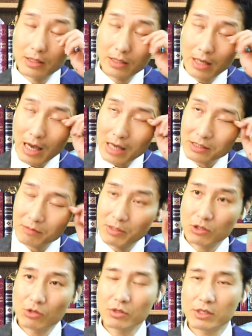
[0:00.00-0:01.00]
They asked
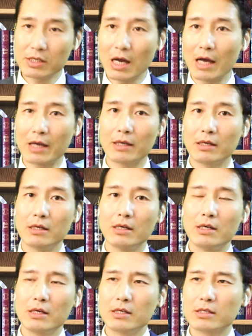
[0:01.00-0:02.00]
me to sign
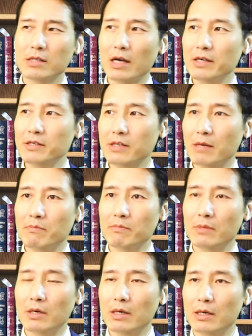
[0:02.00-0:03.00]

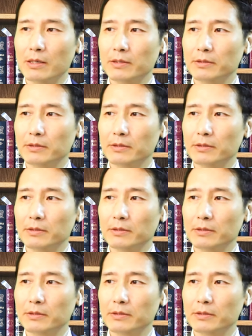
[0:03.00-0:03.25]
some